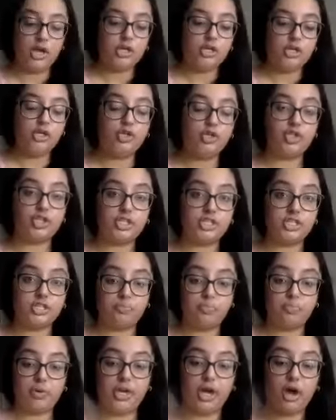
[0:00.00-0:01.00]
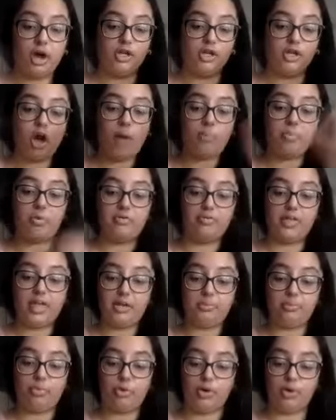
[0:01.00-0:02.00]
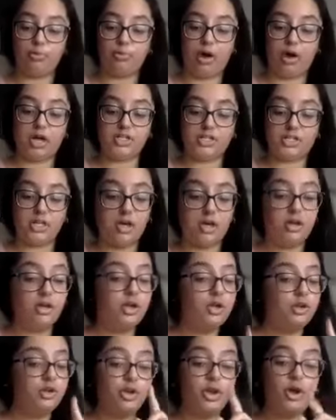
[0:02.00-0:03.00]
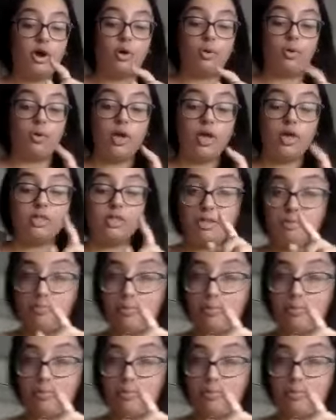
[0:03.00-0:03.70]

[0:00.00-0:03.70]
you just put it on top of like boiled pasta. No, the